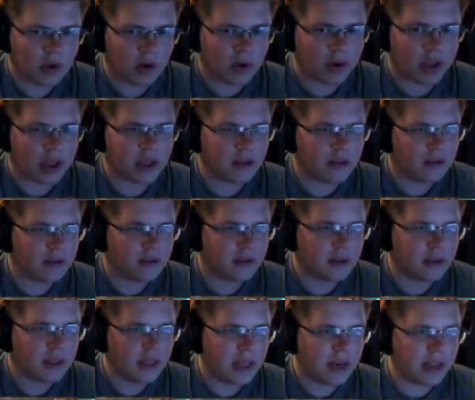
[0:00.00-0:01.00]
Okay.
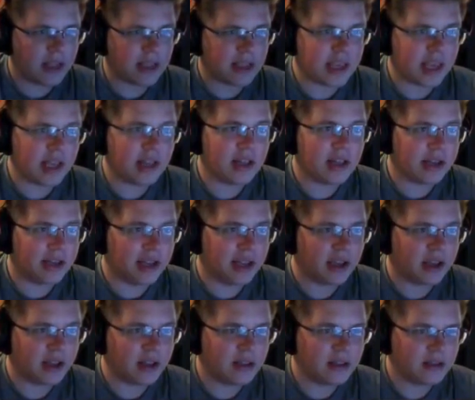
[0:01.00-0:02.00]
It didn't kill
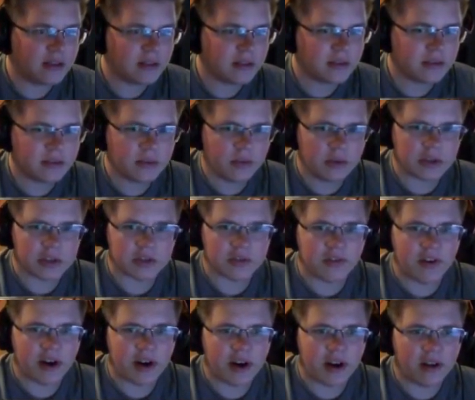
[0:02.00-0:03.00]
Edea, which is
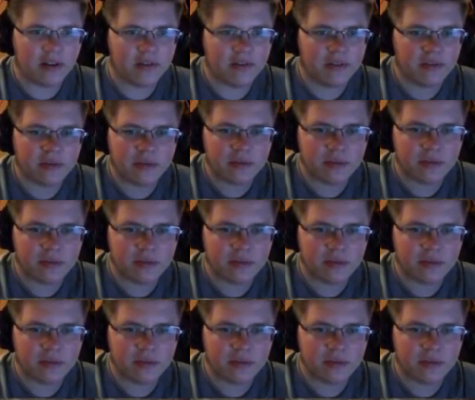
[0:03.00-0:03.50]
fair enough